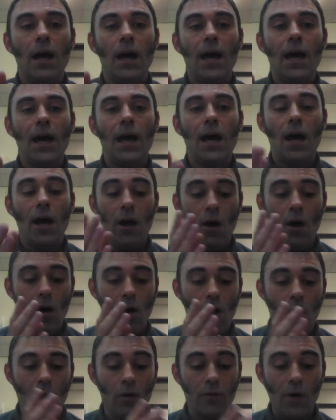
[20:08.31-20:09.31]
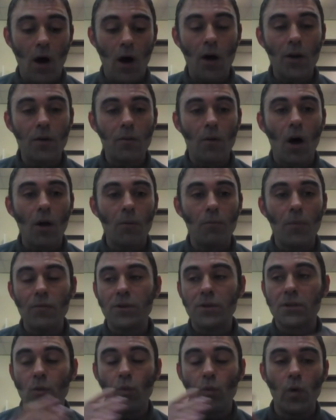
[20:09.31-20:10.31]
uh over hot, hot
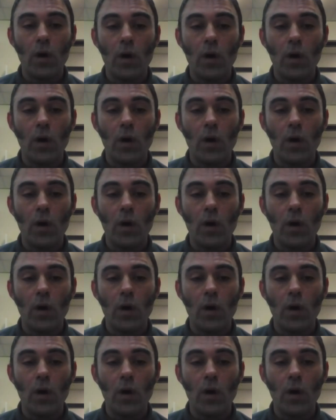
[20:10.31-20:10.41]
months,